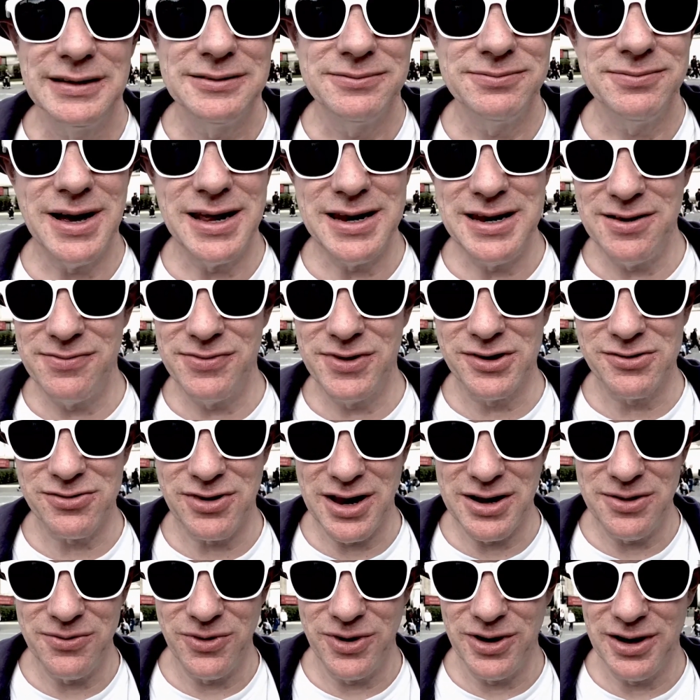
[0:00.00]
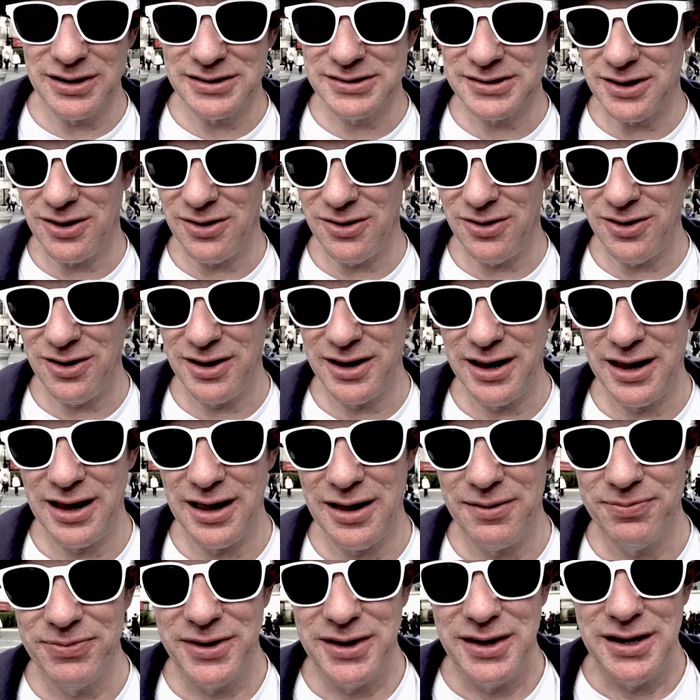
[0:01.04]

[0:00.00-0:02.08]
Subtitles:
Many of the great works are here,